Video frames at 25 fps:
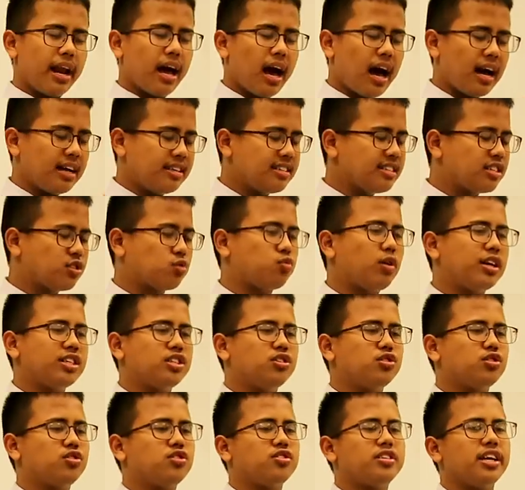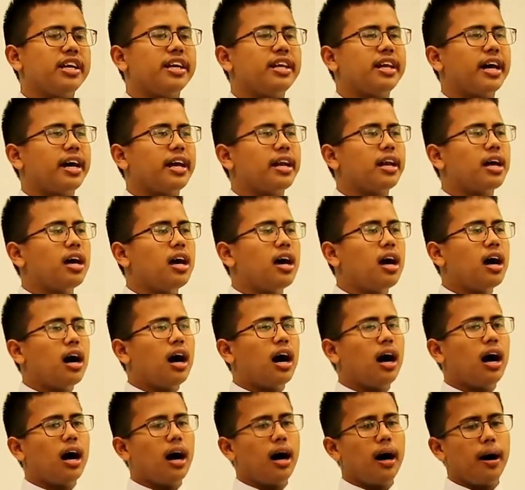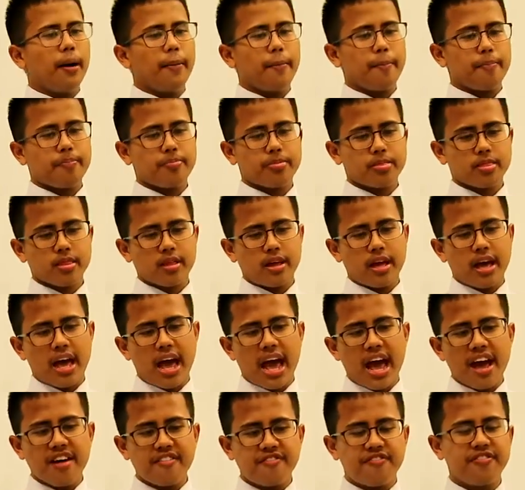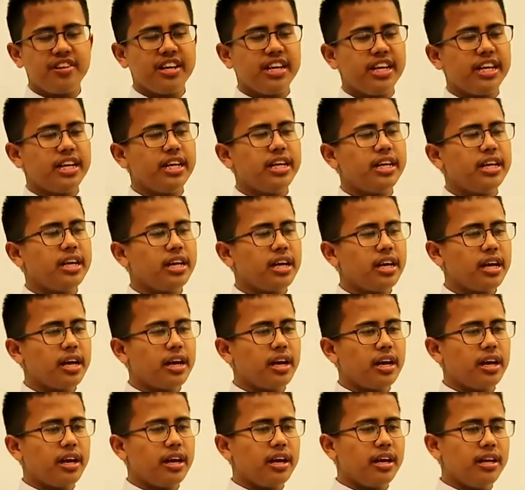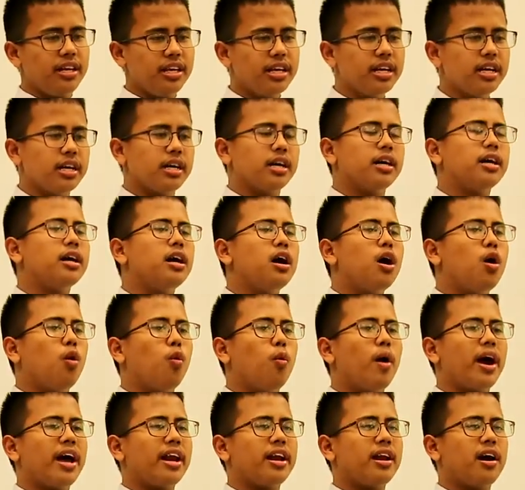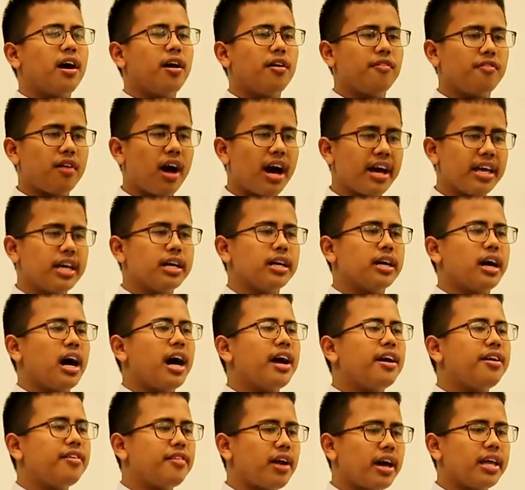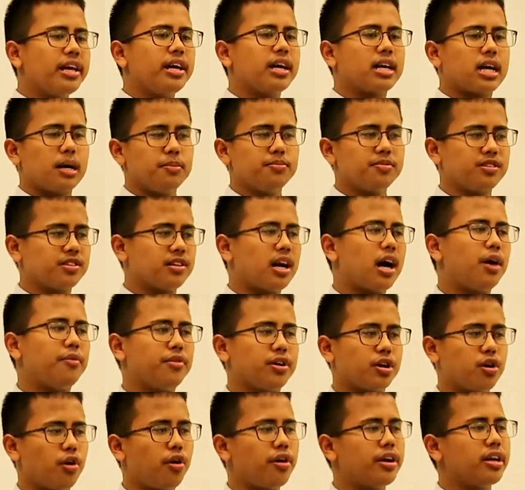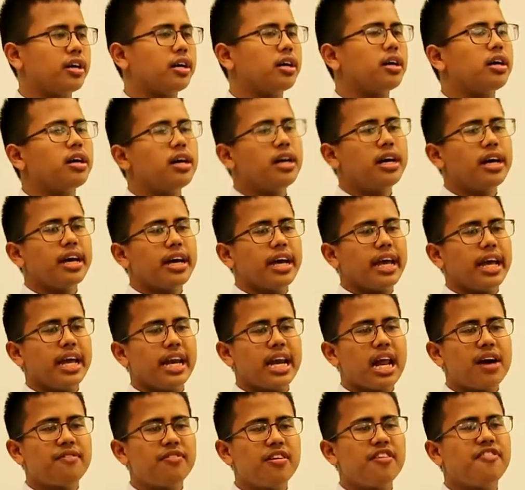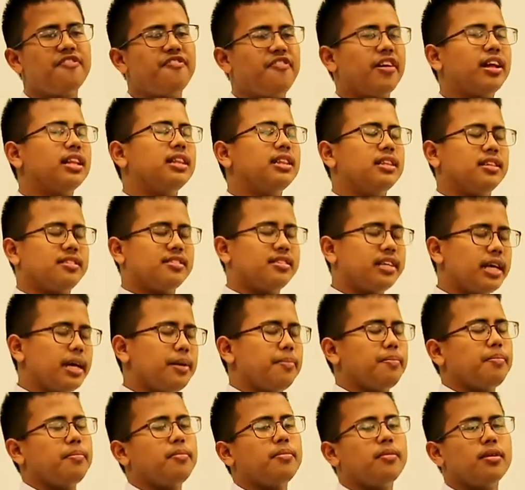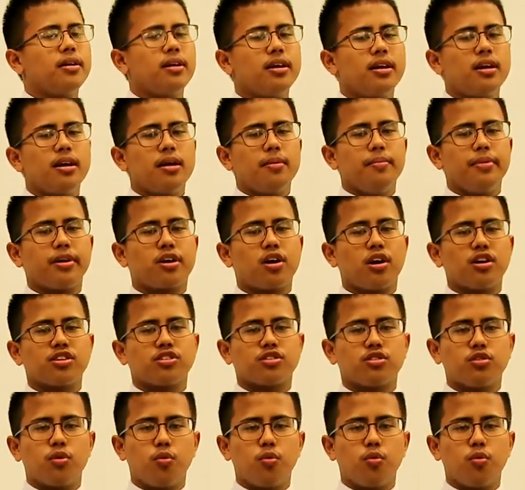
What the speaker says: I just wanted to say that every year when Hari Raya comes around the corner, it never felt the same, because